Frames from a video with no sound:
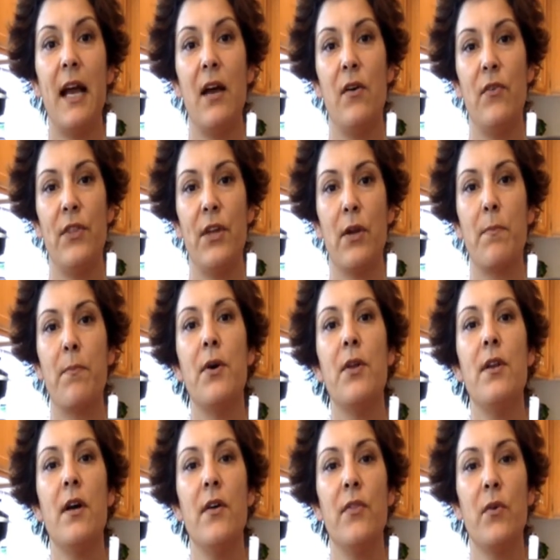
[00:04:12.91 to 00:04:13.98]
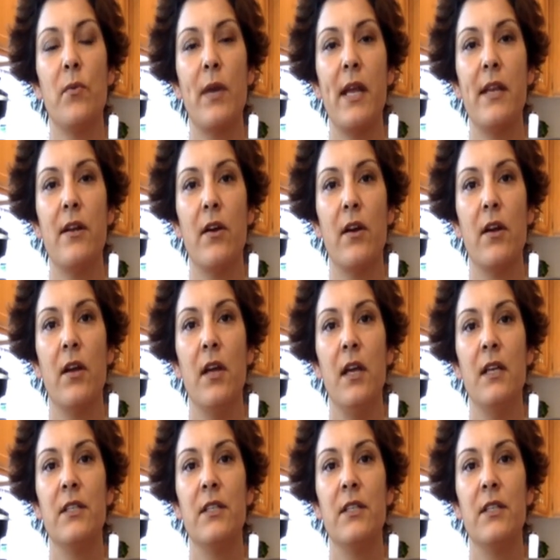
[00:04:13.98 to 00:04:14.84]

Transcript: out there. Put it on the radar.